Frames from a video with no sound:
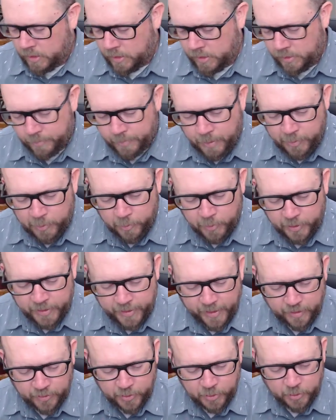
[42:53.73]
Maybe one
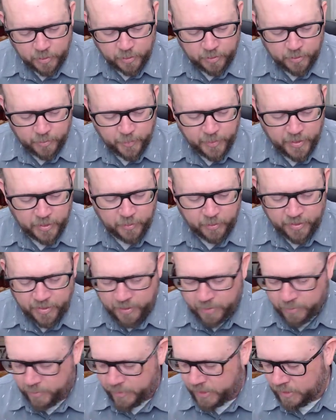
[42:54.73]
day I'll do a pin with
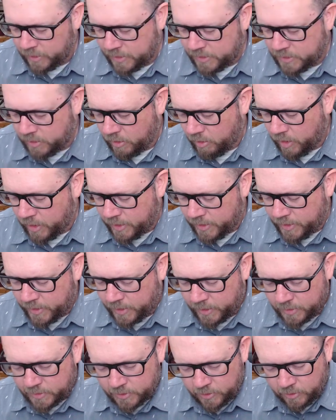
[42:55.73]
him, but Lisa already did
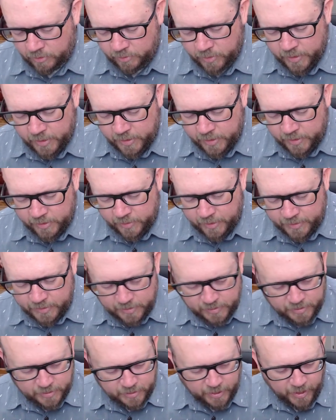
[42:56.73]
it, so
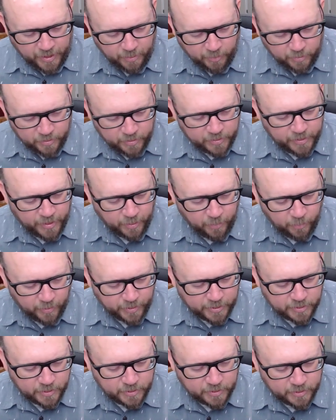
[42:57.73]
that's you gotta gotta
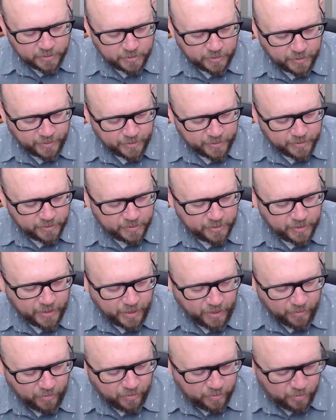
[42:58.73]
wait. You
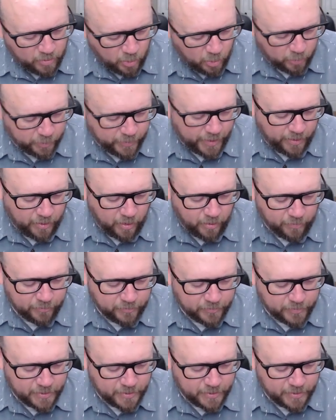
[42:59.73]
gotta hold that off.